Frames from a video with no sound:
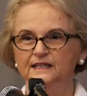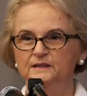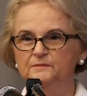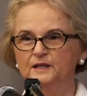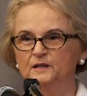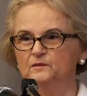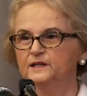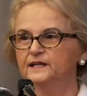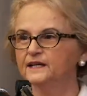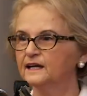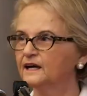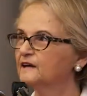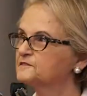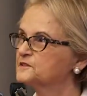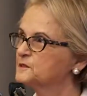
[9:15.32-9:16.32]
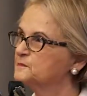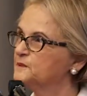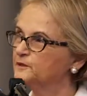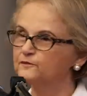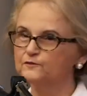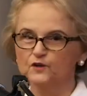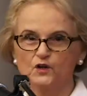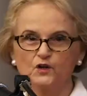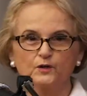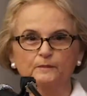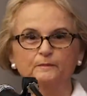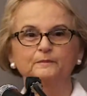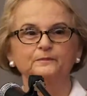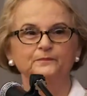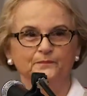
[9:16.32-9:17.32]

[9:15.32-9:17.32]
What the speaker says: but we have to be firm.